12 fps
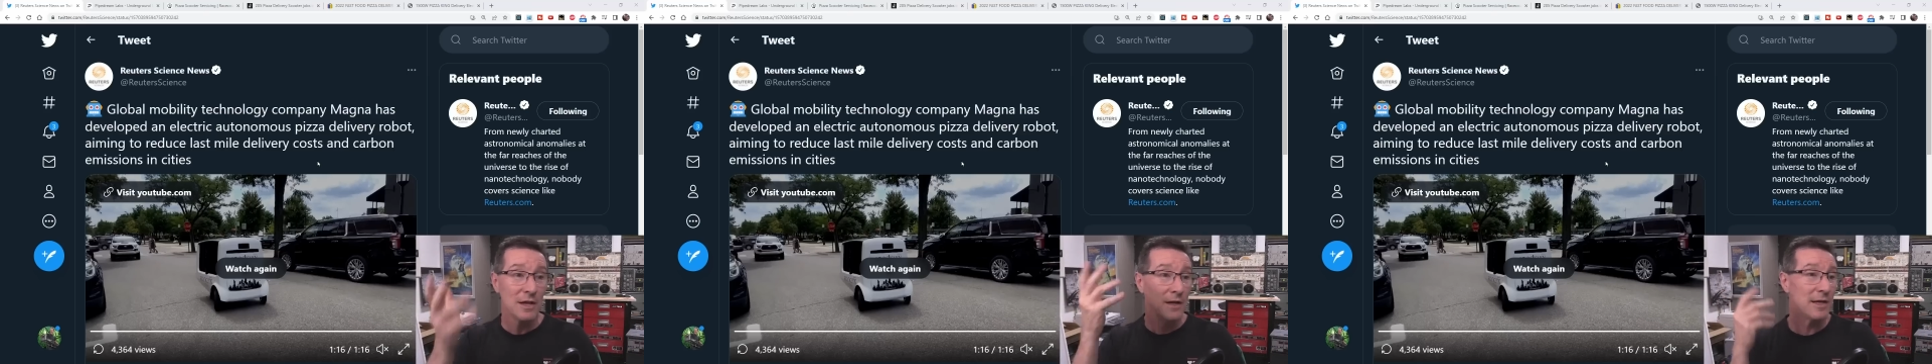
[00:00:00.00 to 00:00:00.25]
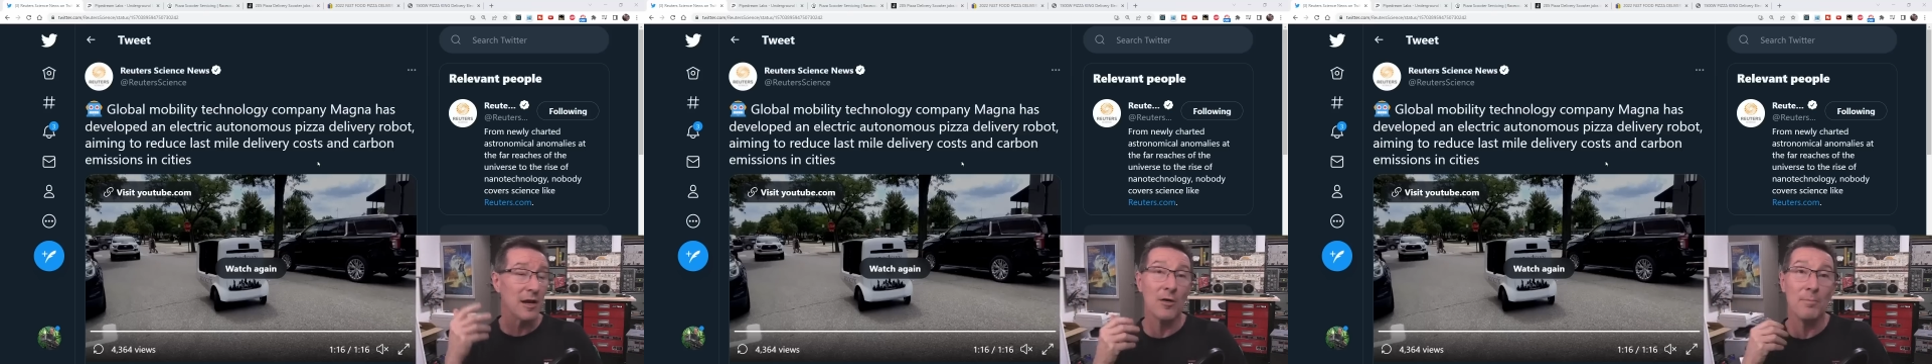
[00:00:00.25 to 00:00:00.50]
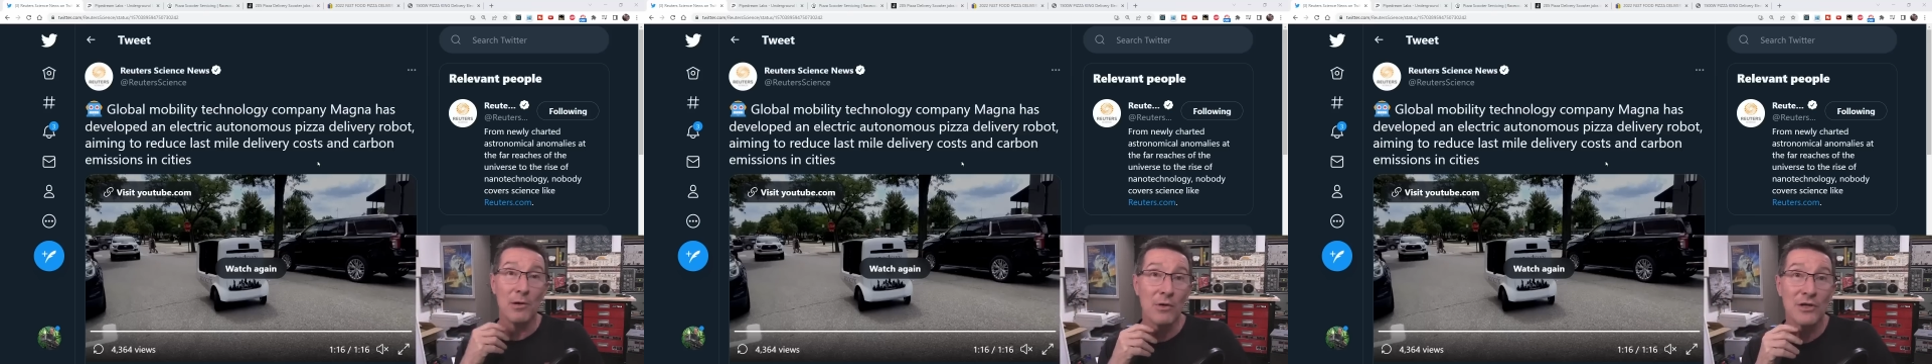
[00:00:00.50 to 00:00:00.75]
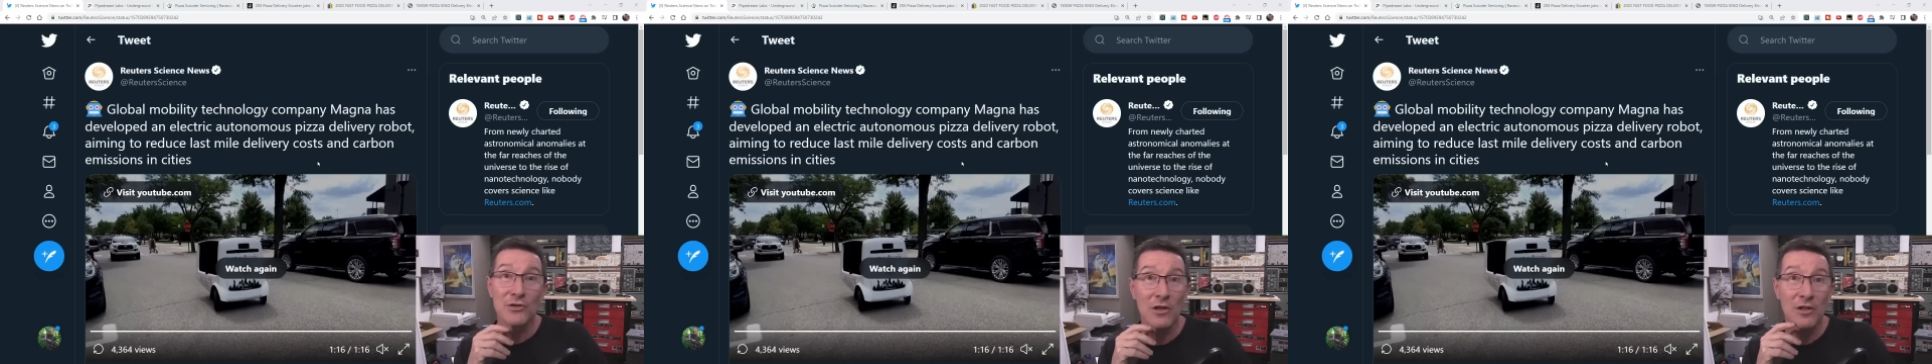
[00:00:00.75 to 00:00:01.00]
you know, a
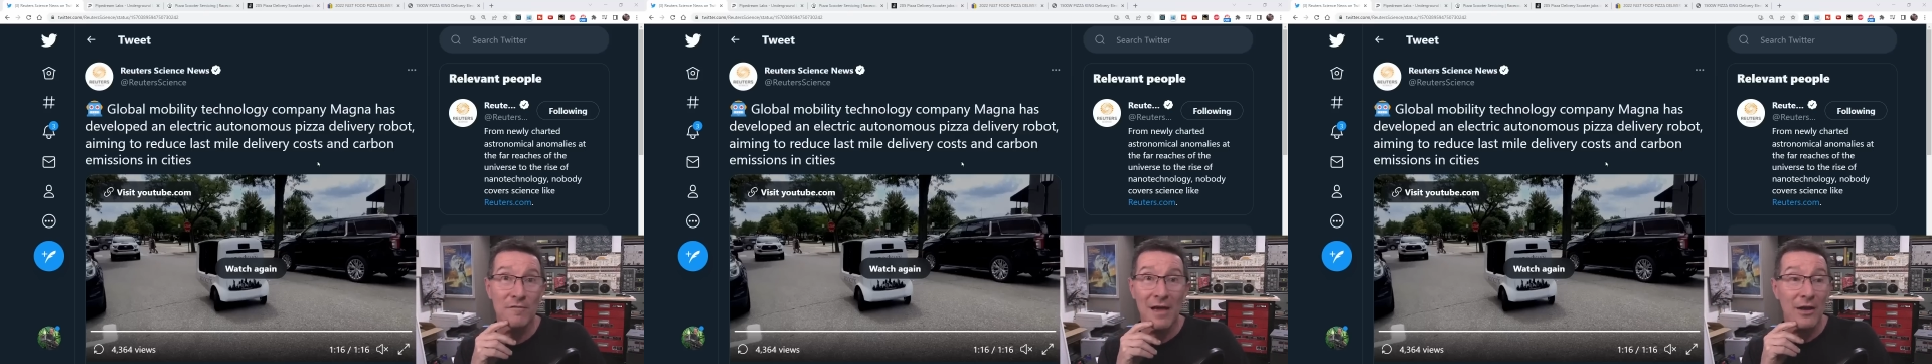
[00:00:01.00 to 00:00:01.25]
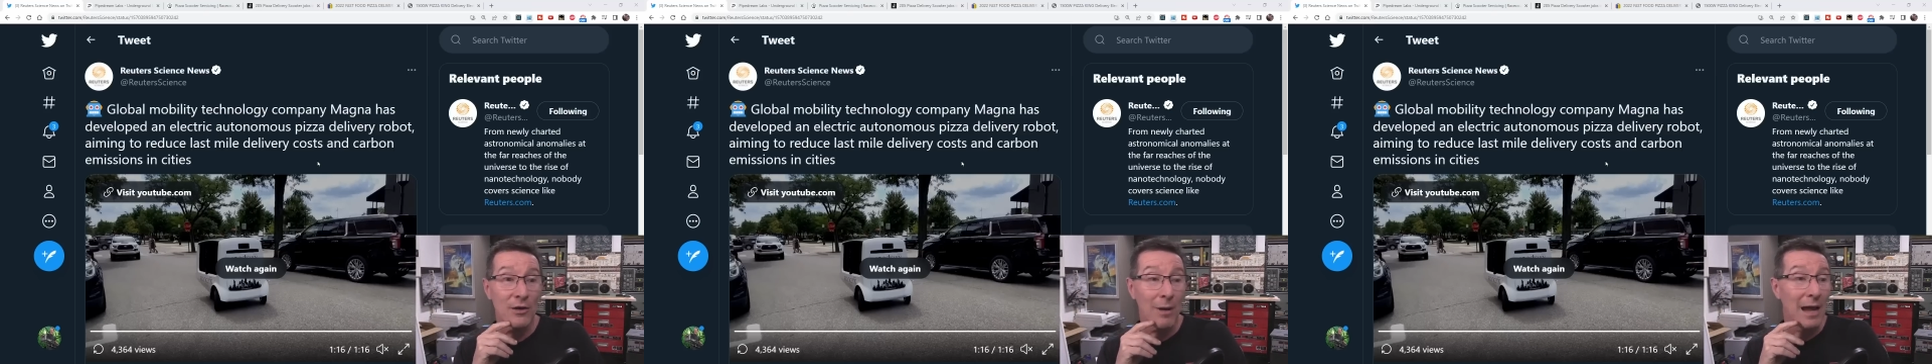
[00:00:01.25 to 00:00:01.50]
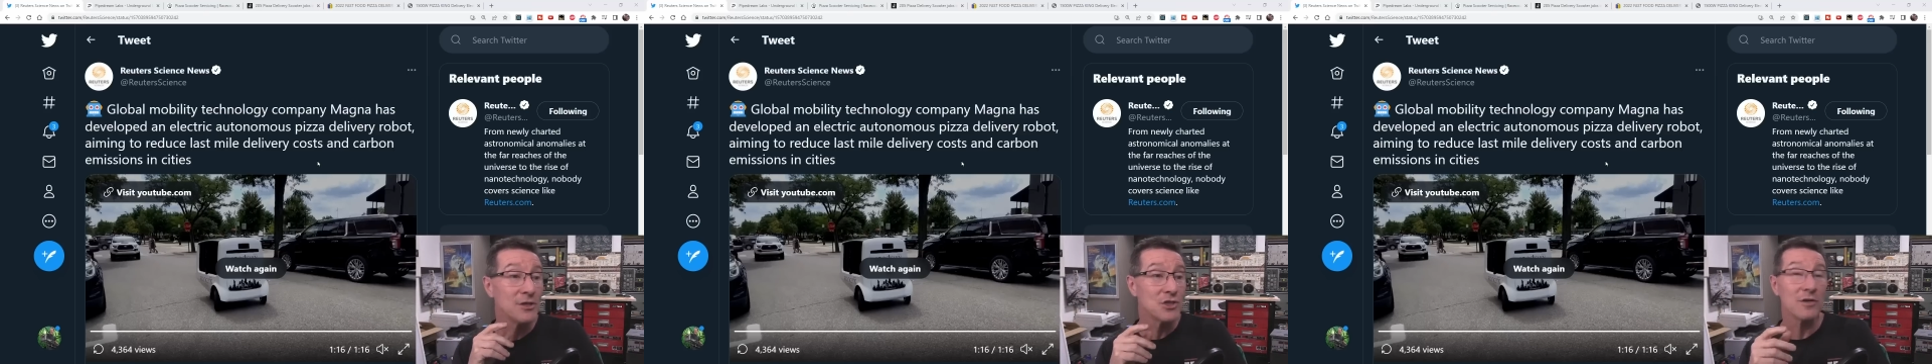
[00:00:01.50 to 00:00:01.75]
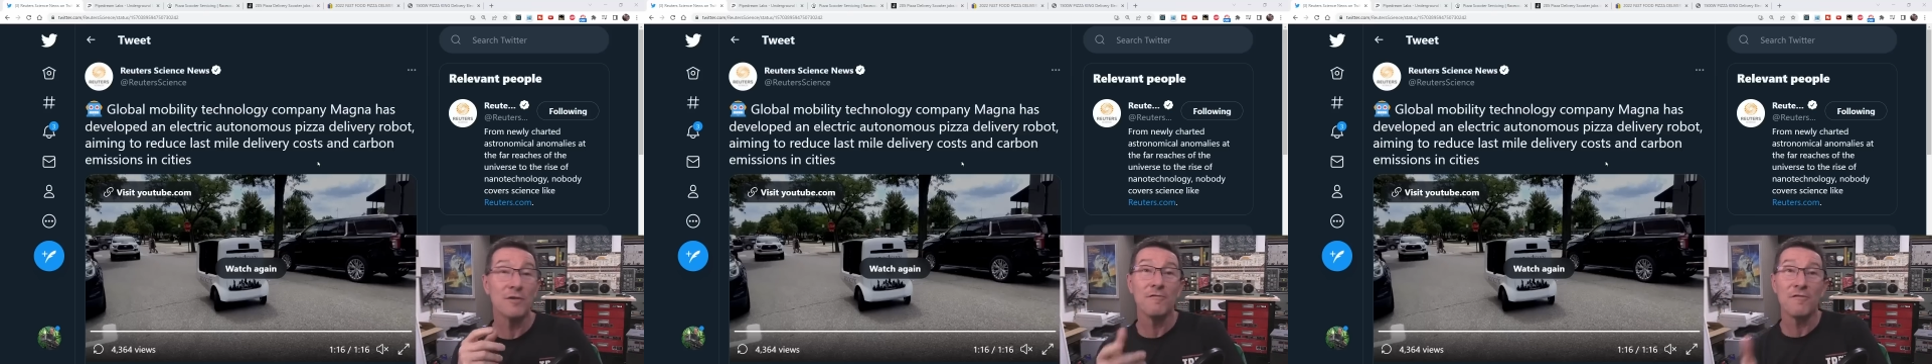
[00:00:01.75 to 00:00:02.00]
billion dollar
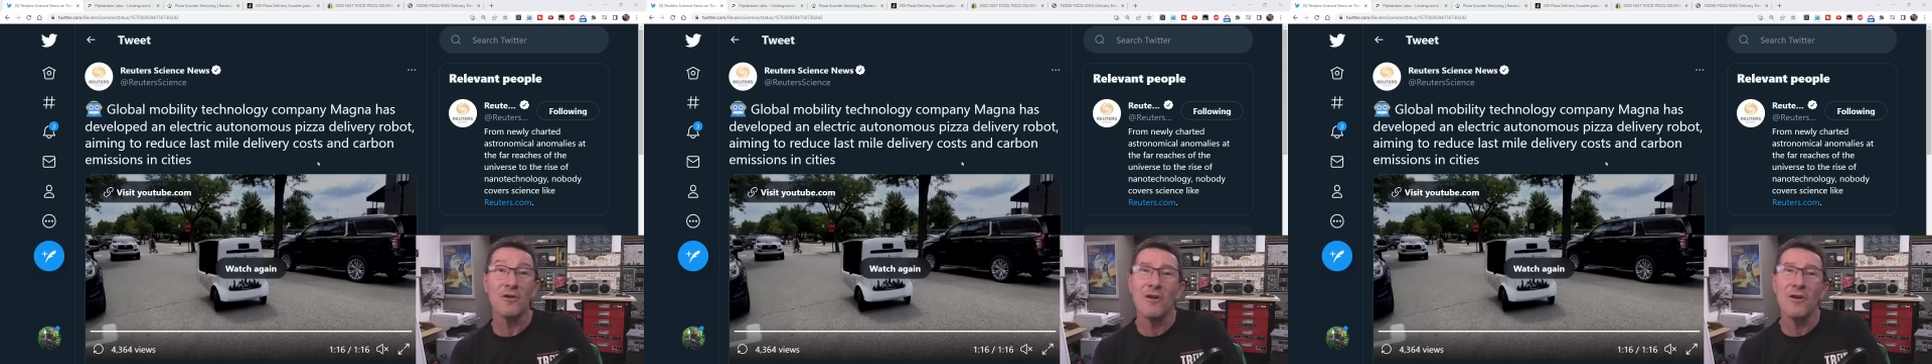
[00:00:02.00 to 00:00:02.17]
valuation for